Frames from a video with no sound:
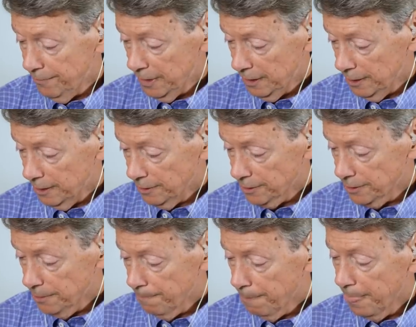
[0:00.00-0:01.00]

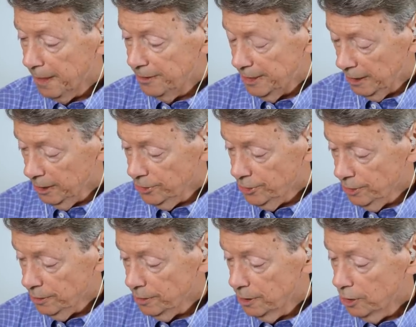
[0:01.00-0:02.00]
feelings,
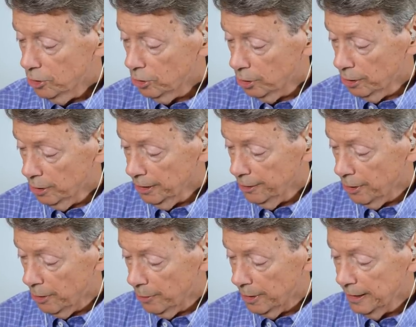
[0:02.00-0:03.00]
diligent, clearly
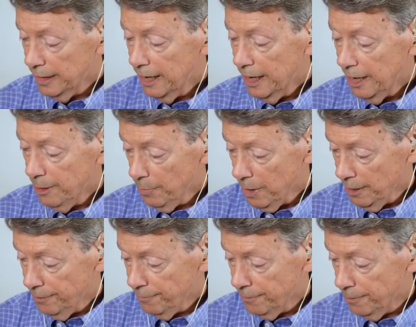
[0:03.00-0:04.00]
knowing, and
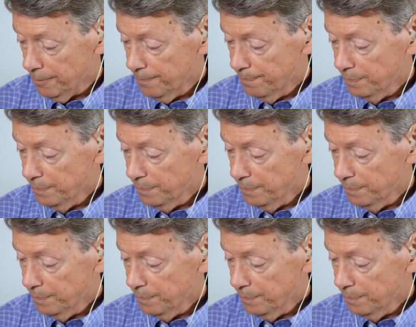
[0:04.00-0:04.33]
mindful,